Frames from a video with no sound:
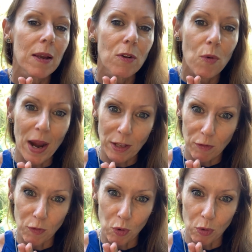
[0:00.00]

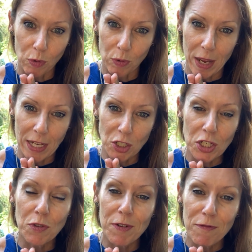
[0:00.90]
grateful and
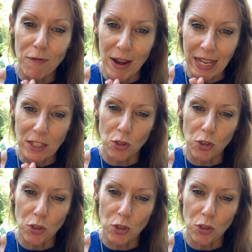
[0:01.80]
just reflect.